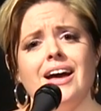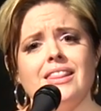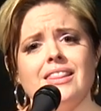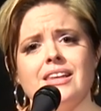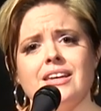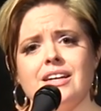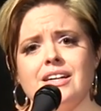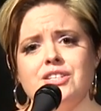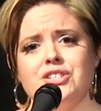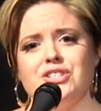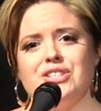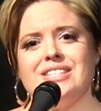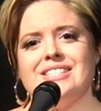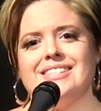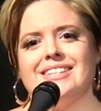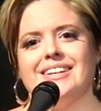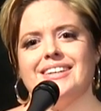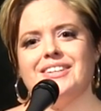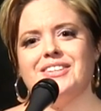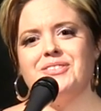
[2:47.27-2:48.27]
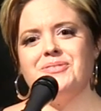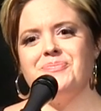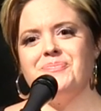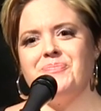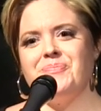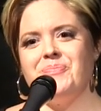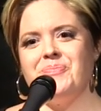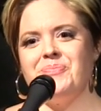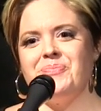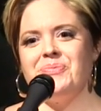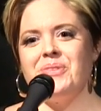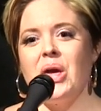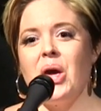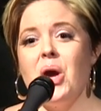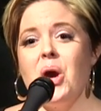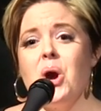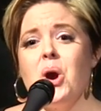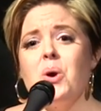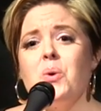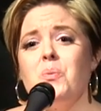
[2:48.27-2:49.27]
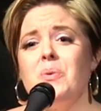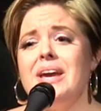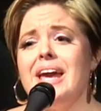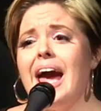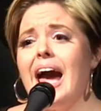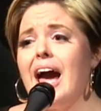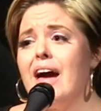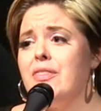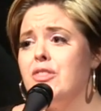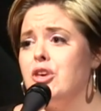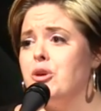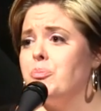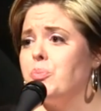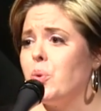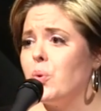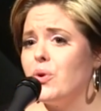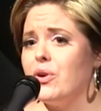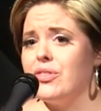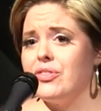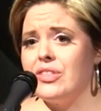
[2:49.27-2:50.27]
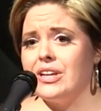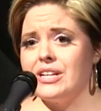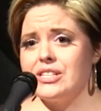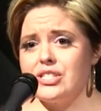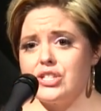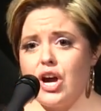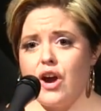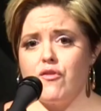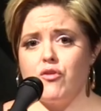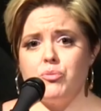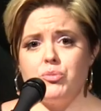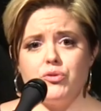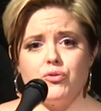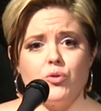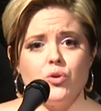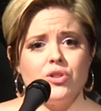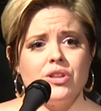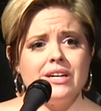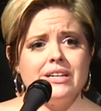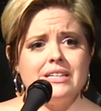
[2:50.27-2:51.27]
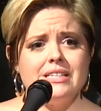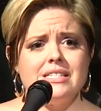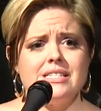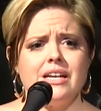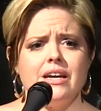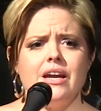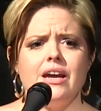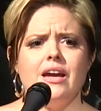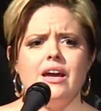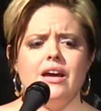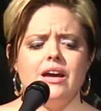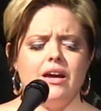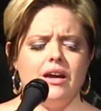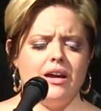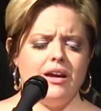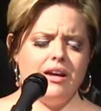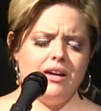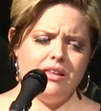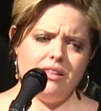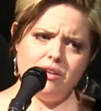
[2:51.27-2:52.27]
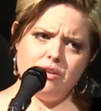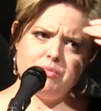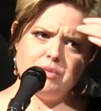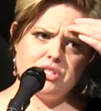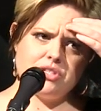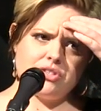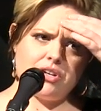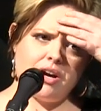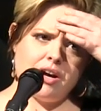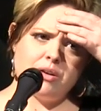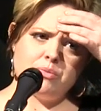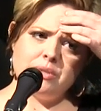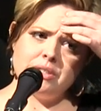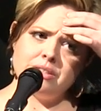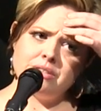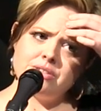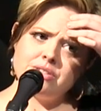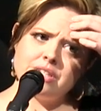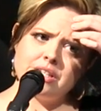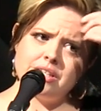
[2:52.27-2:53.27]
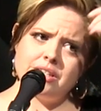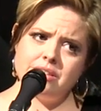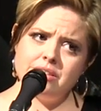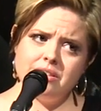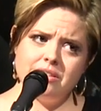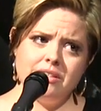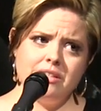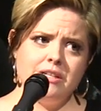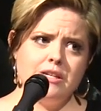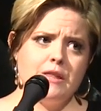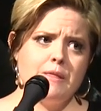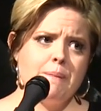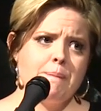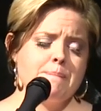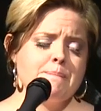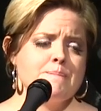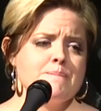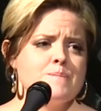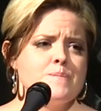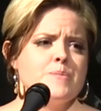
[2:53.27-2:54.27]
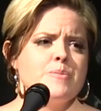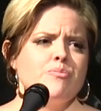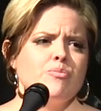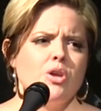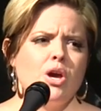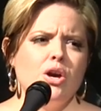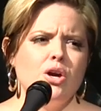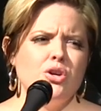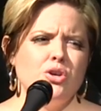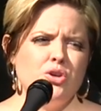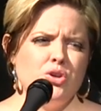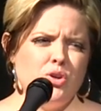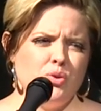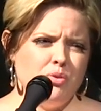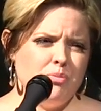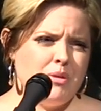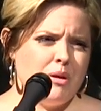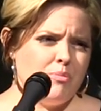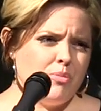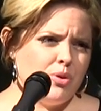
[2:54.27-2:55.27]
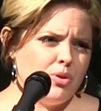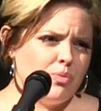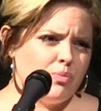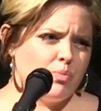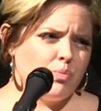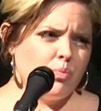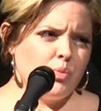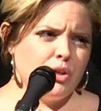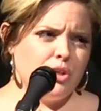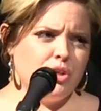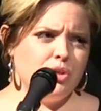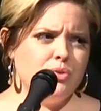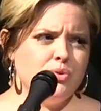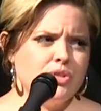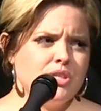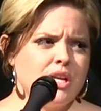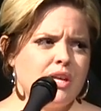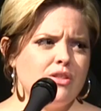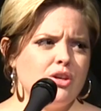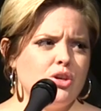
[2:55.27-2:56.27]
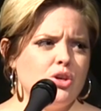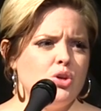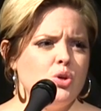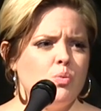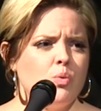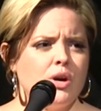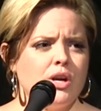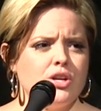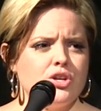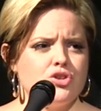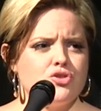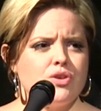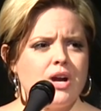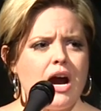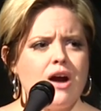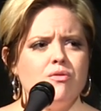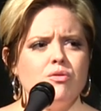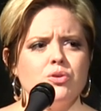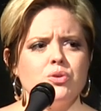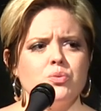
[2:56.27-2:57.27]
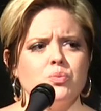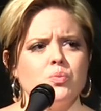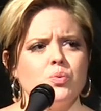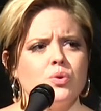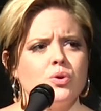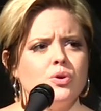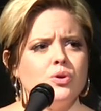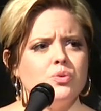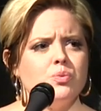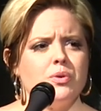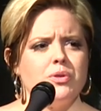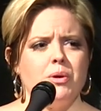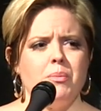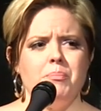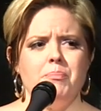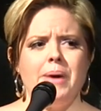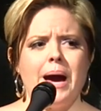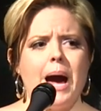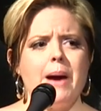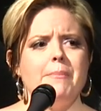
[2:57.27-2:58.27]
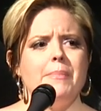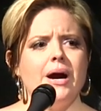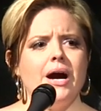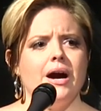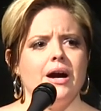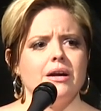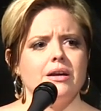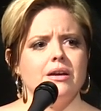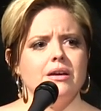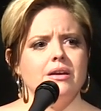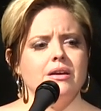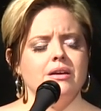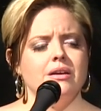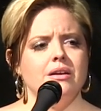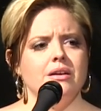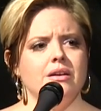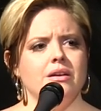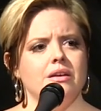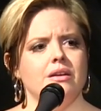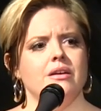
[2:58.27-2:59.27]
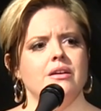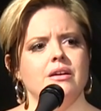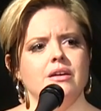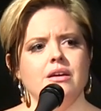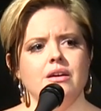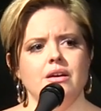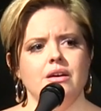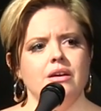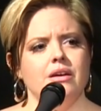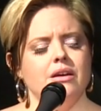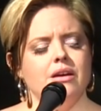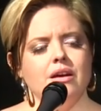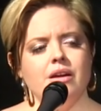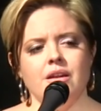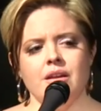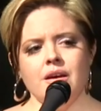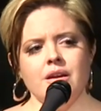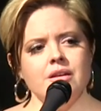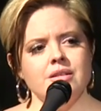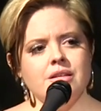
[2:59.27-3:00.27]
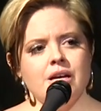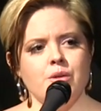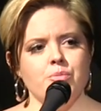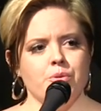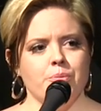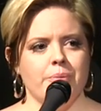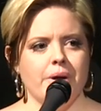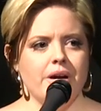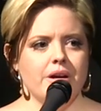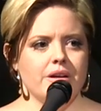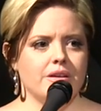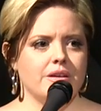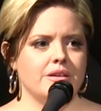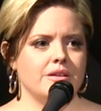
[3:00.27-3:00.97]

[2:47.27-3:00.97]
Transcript: like I just said, we had the important things covered before they could say, Hey there, Mr. Hot Wheels. Uh, you remember when you said that you wanted to travel the world with a backpack and not a diaper bag?